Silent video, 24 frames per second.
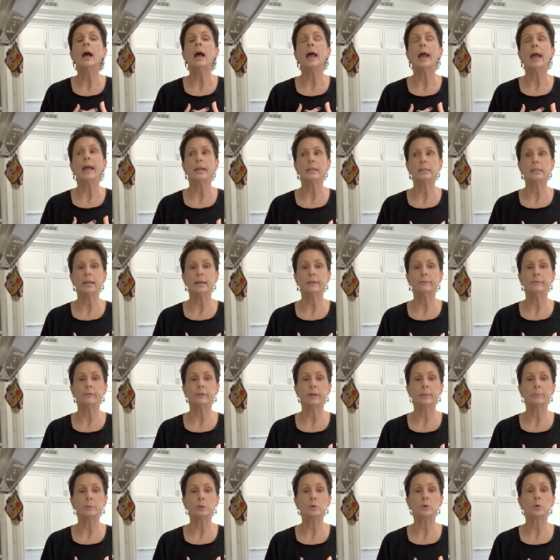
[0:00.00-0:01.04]

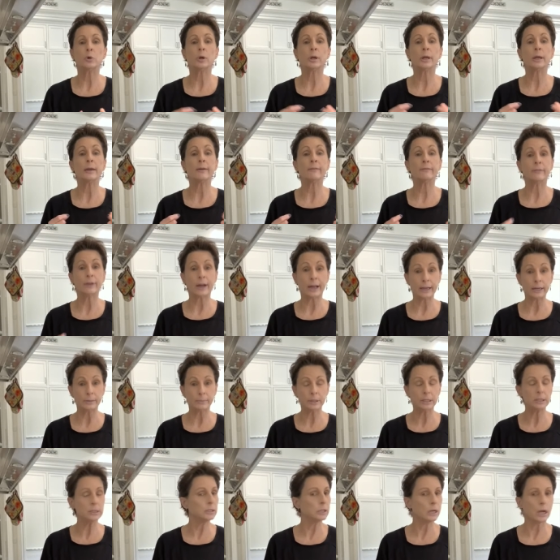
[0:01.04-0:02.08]
anti-inflammatory
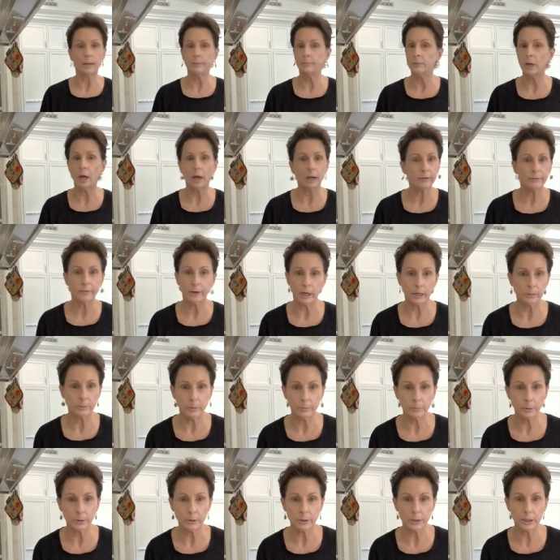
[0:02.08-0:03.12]
vitamins. I'm not a vitamin
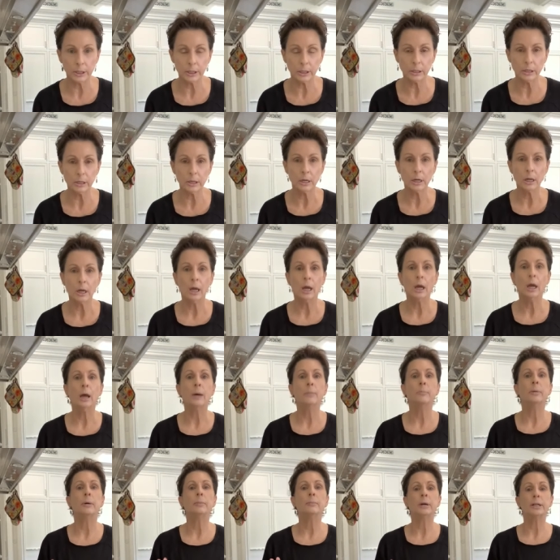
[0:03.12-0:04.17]
person,
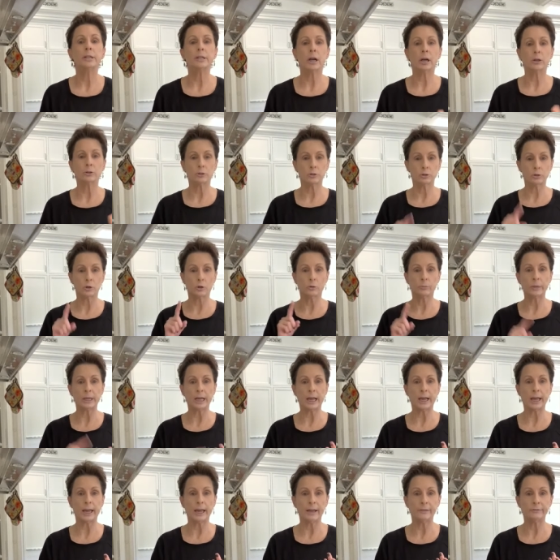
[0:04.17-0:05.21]
but my doctor told me I
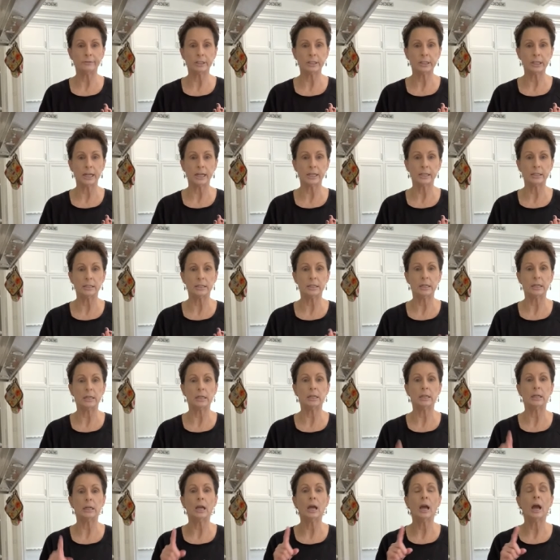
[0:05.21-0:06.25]
have to take
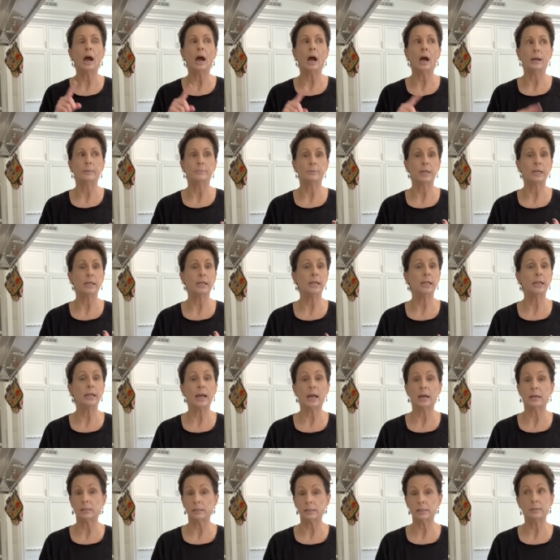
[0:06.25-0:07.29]
D. I'm taking
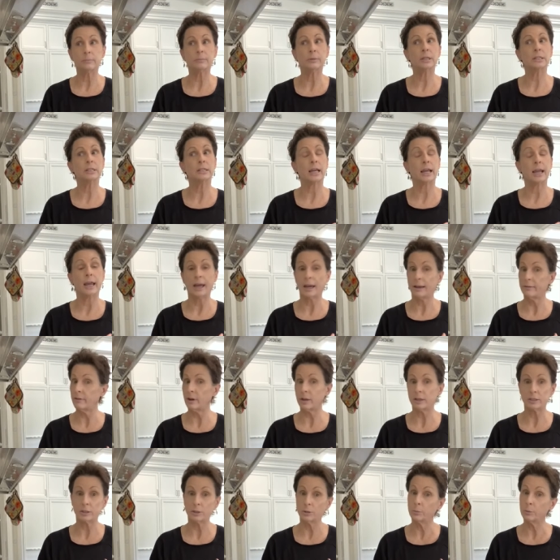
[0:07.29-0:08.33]
calcium because I have
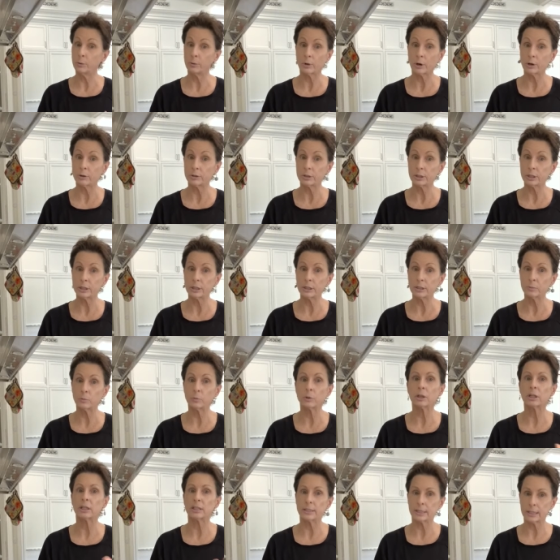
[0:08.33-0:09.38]
osteoporosis. We're
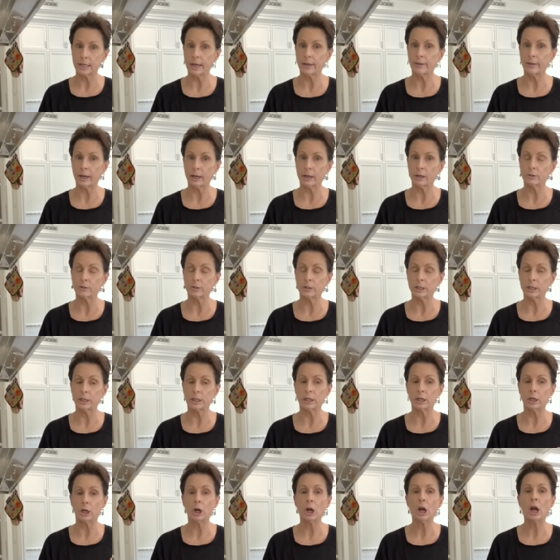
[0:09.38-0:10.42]
gonna see how that goes in a
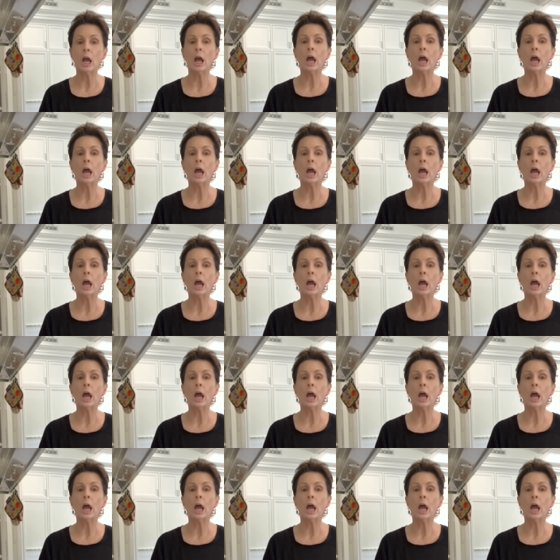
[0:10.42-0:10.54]
year.